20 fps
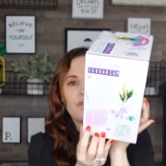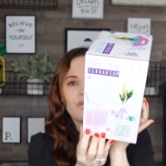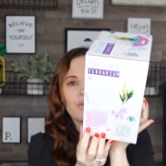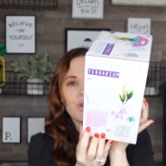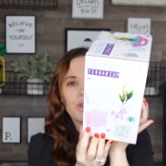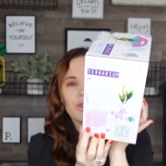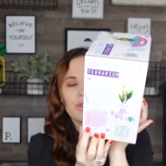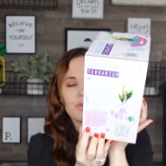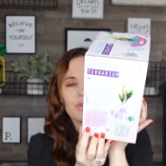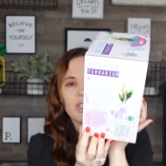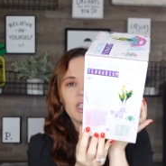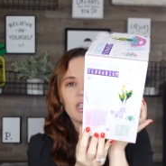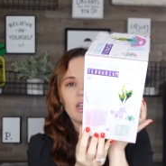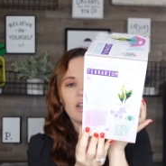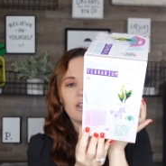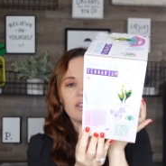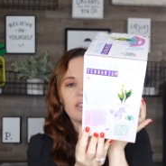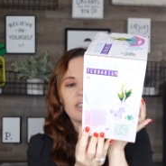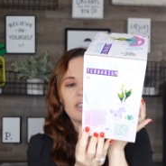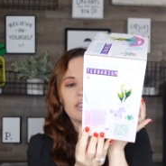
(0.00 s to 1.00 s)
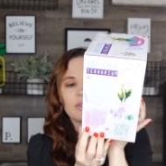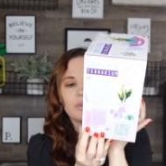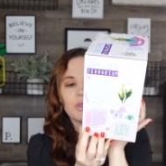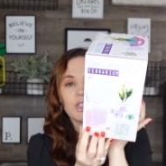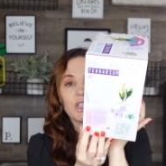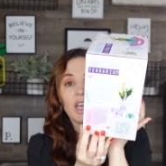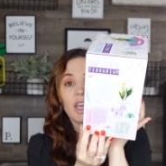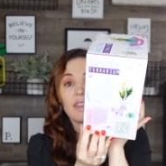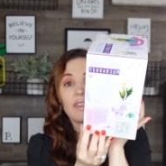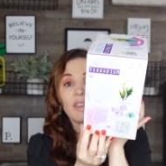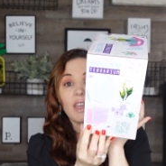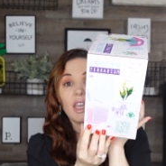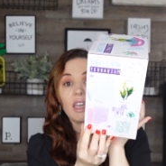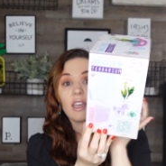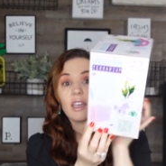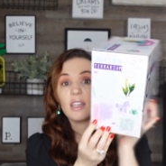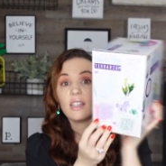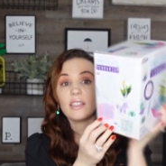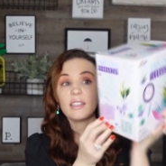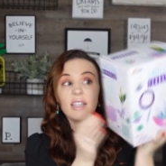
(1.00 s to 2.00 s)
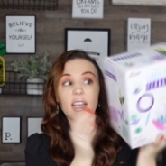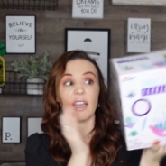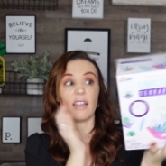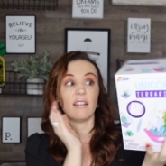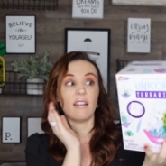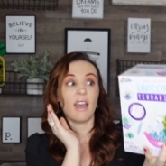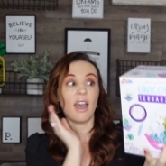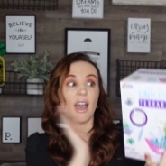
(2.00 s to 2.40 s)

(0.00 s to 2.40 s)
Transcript: $3, which I think is an